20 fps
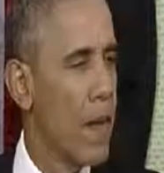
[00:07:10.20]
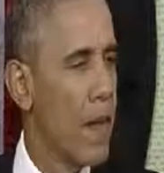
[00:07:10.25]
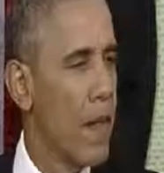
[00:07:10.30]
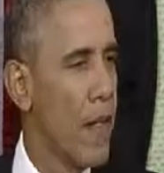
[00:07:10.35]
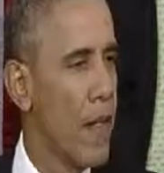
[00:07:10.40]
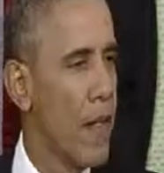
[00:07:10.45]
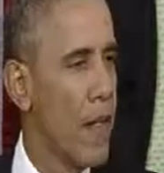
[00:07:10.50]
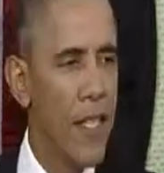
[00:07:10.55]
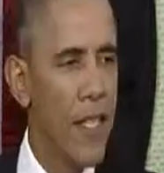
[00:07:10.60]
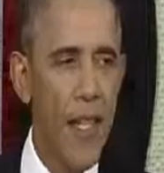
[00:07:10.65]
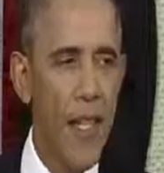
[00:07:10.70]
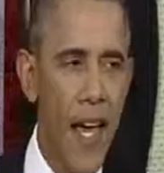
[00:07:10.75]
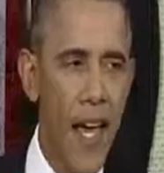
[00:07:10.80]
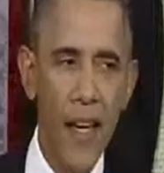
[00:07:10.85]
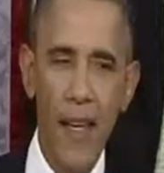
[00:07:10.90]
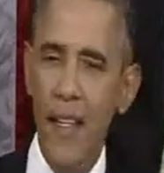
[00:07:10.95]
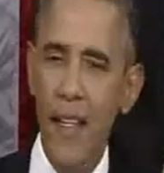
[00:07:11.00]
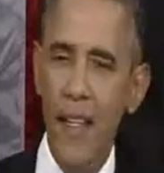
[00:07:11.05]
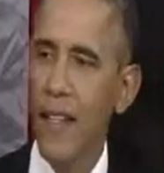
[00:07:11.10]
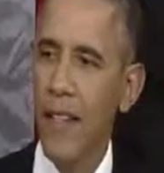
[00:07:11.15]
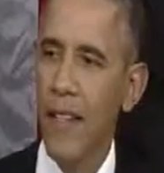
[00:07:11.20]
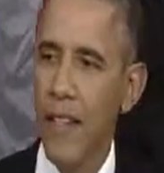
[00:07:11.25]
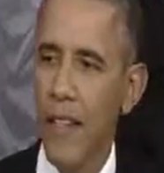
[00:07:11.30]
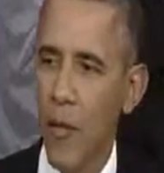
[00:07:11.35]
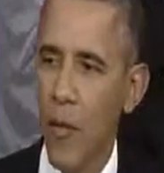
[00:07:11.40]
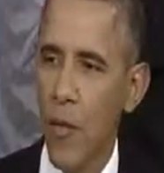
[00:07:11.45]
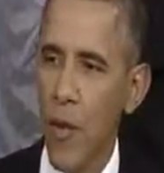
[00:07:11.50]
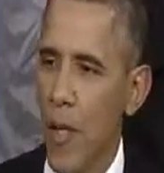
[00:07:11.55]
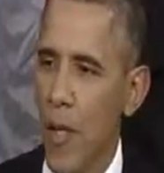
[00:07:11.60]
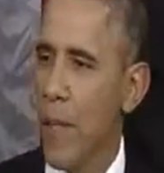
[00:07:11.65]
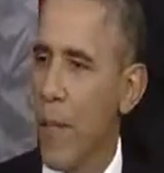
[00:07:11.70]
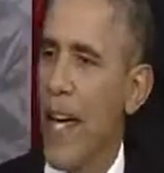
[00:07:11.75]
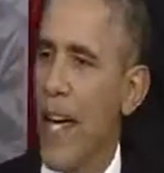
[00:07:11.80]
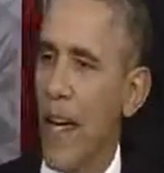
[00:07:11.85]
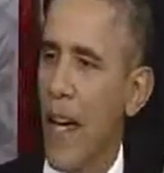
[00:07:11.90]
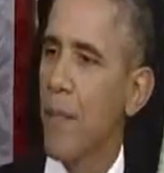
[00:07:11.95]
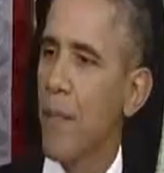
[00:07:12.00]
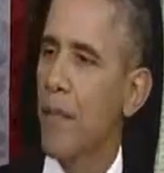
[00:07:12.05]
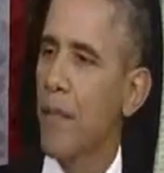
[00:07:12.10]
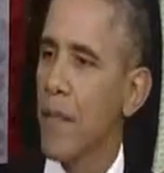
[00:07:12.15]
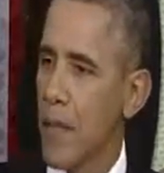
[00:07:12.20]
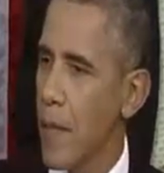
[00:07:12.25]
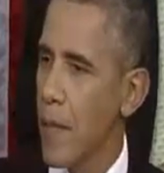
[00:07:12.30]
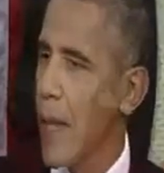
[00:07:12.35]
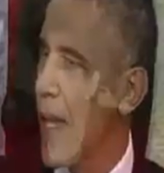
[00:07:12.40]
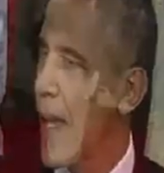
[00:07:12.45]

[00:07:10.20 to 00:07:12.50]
You know, today, women make up about